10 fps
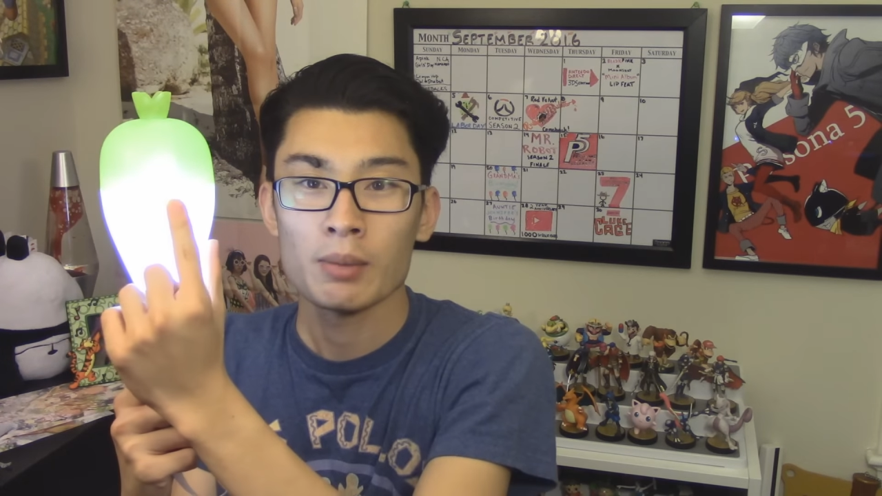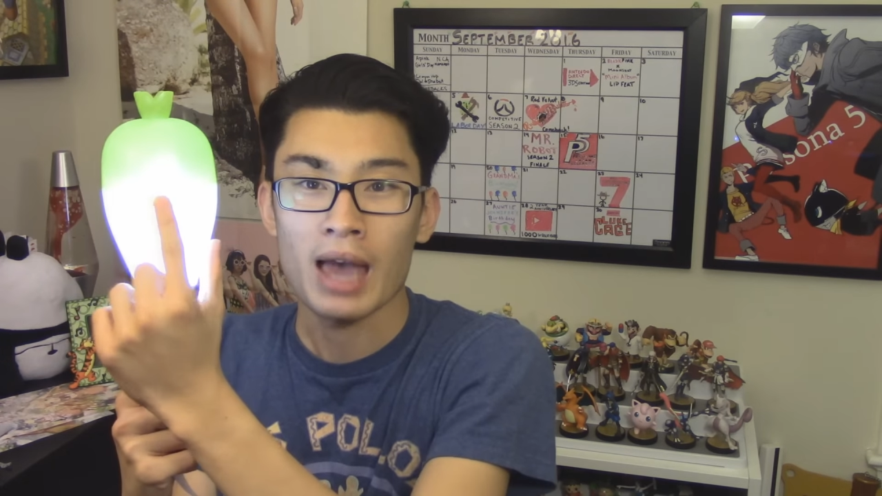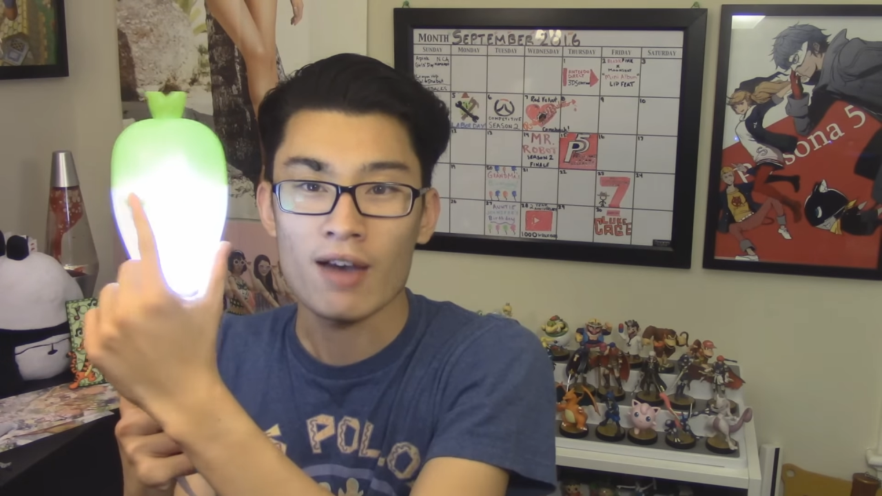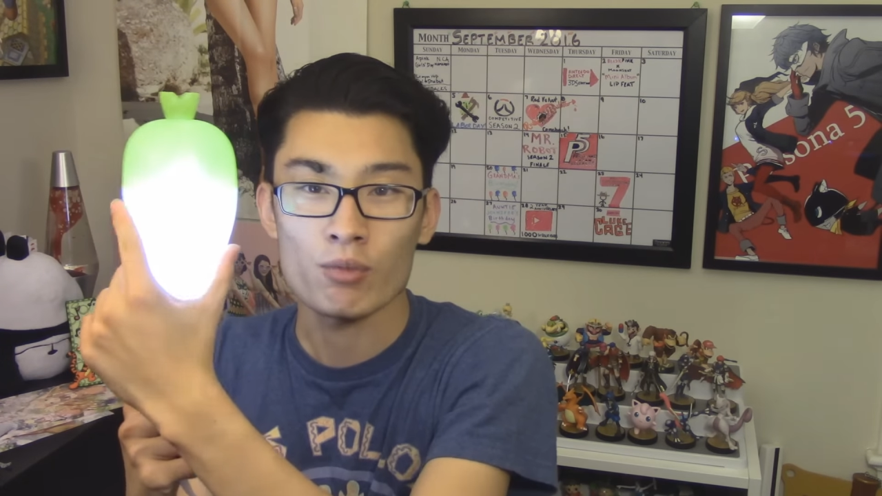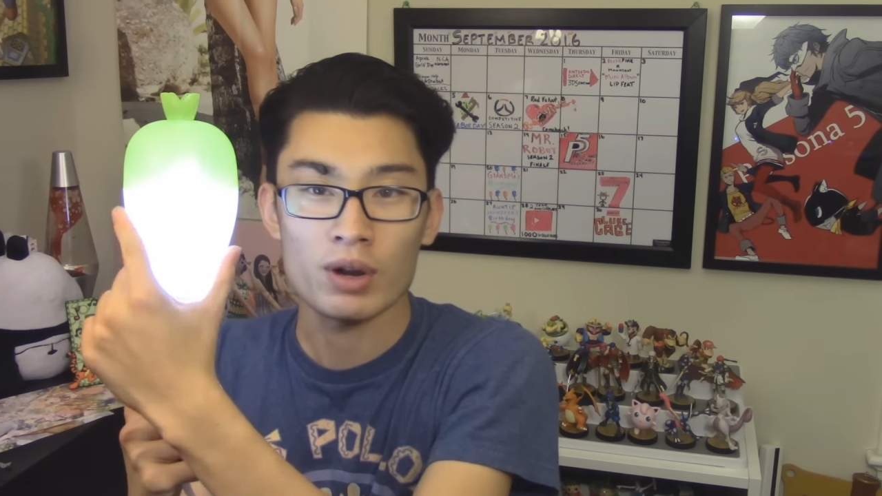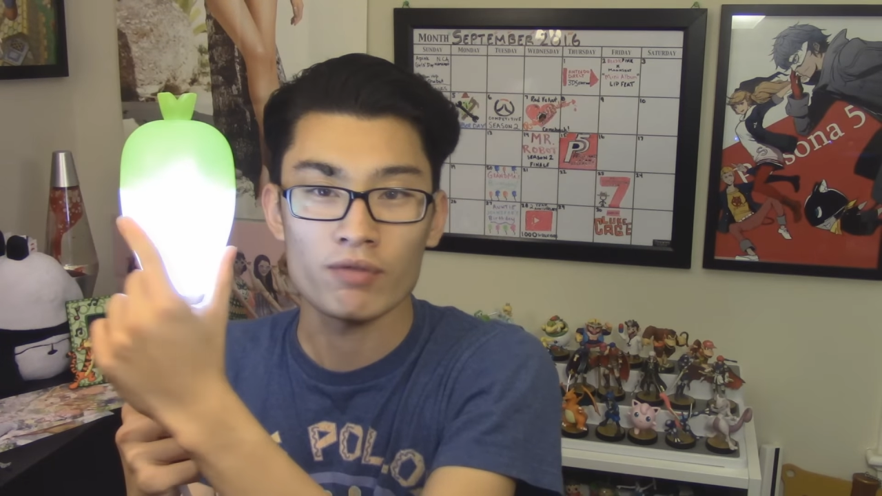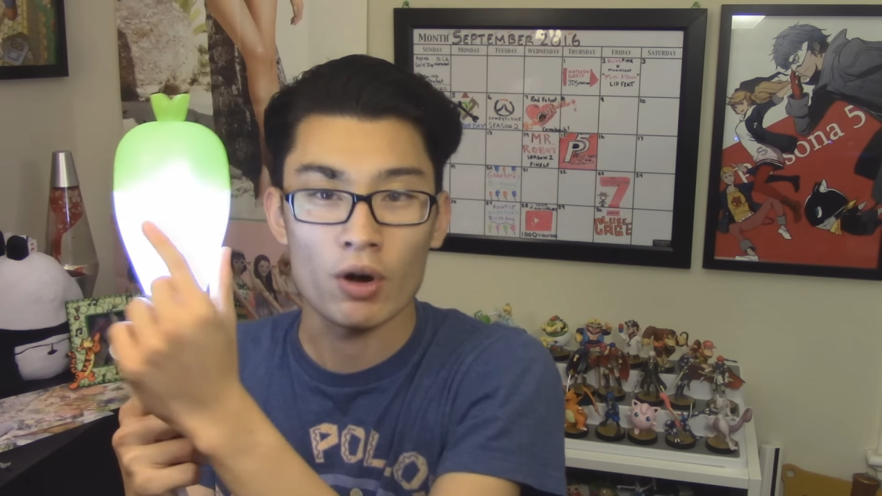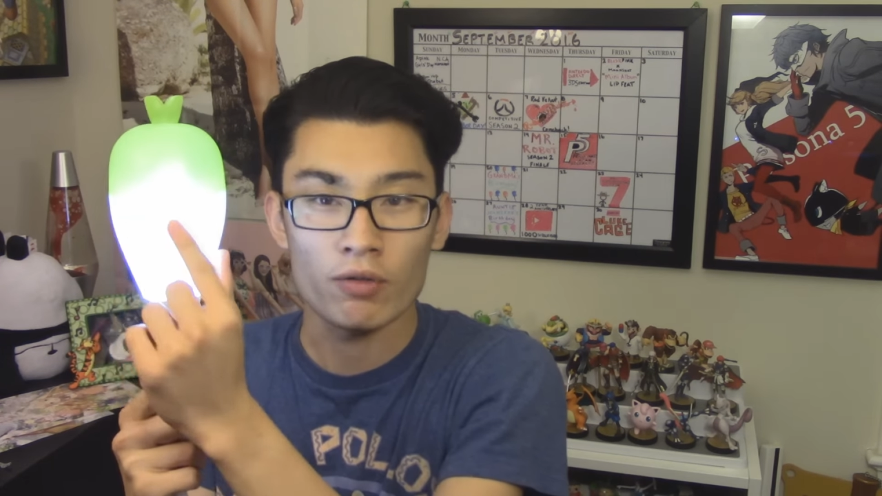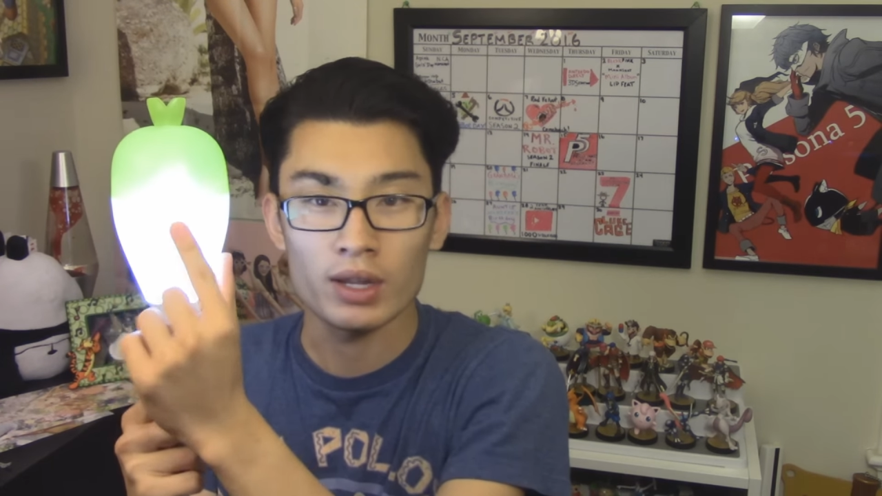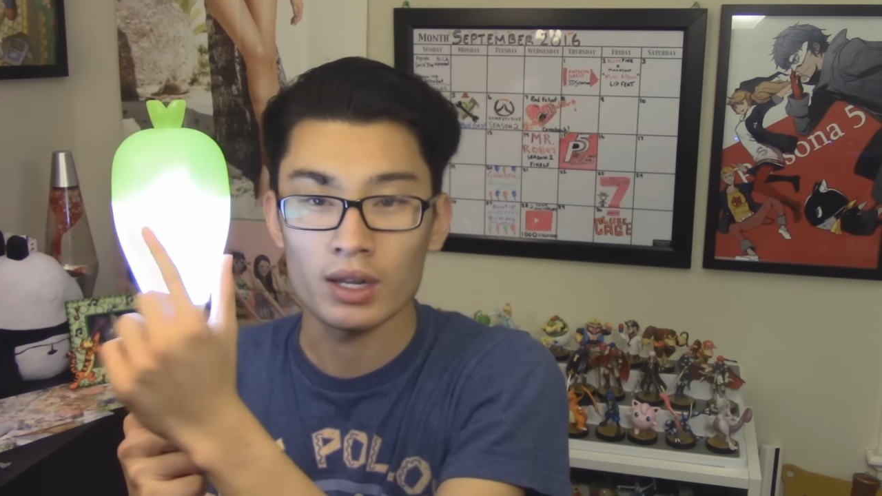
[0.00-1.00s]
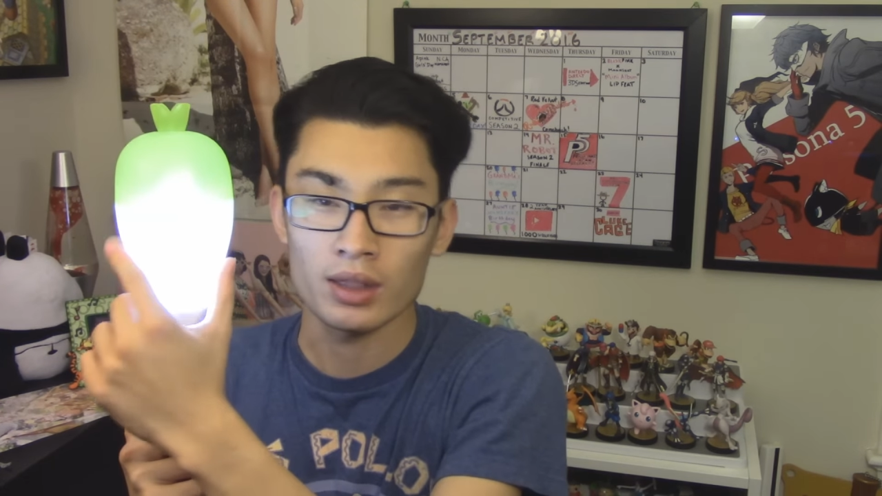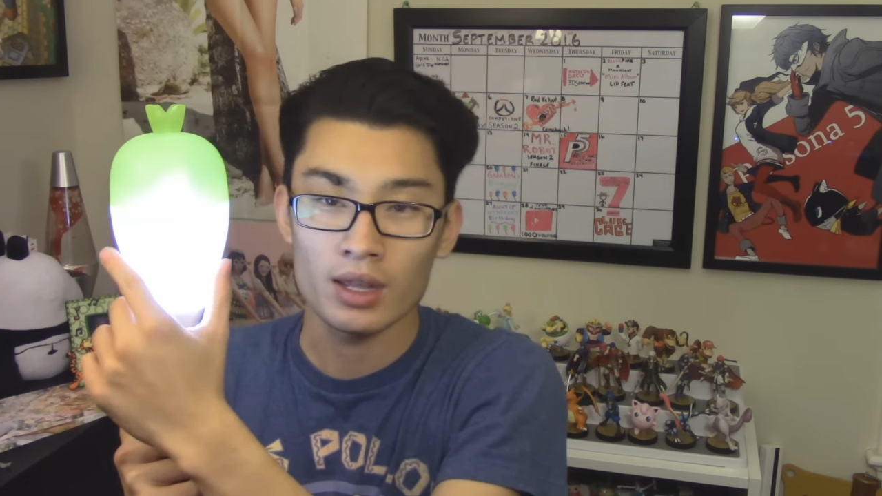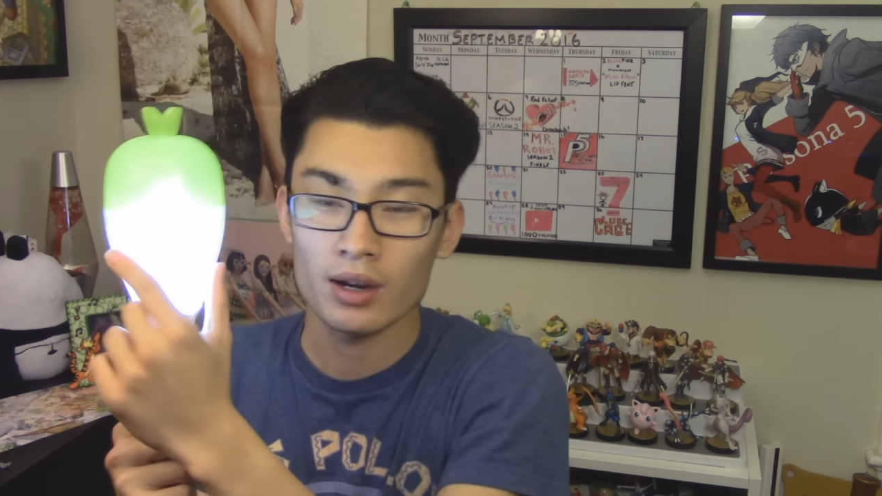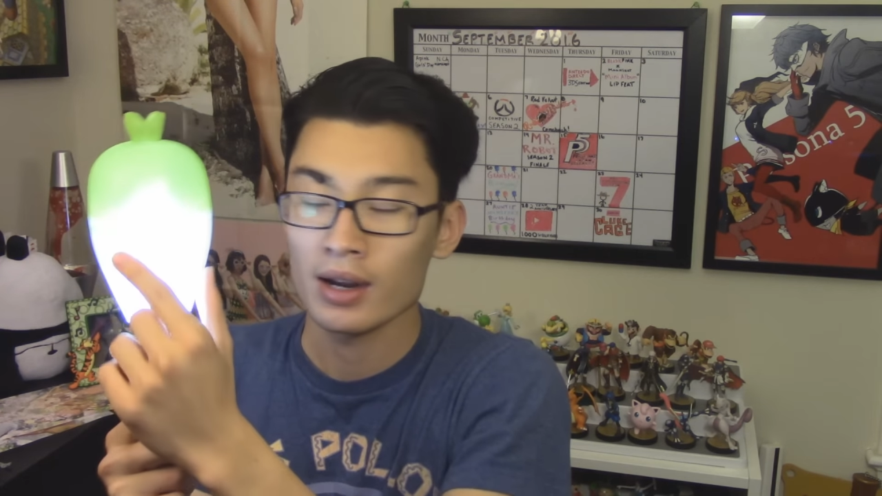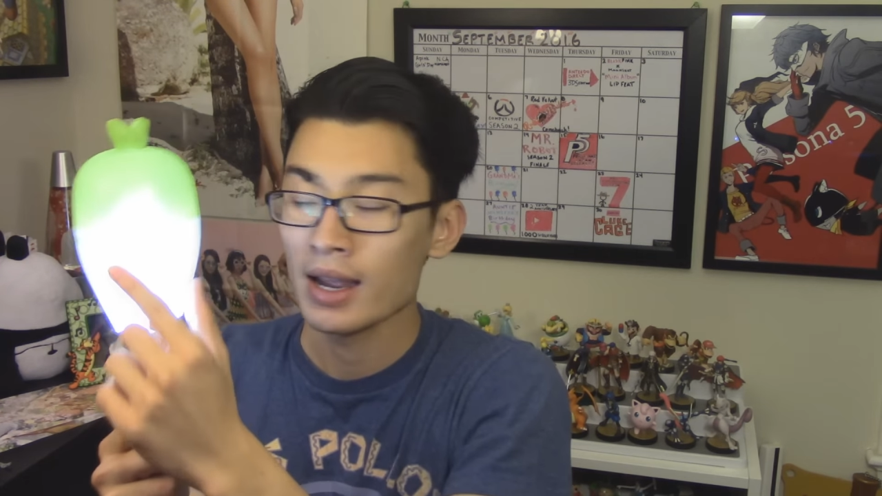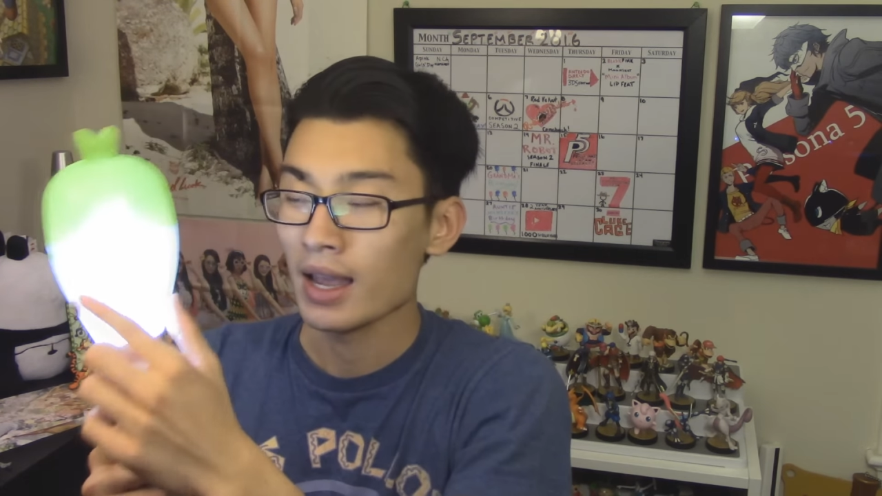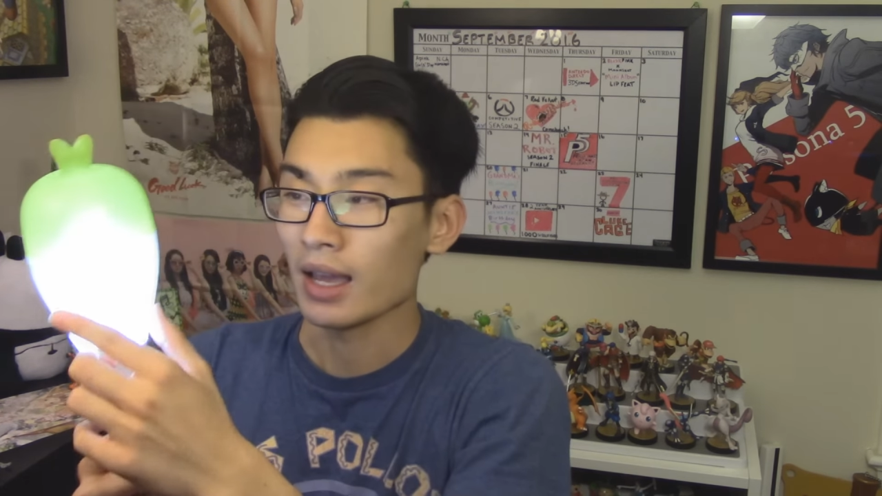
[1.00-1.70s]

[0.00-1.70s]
have Red Velvet in there,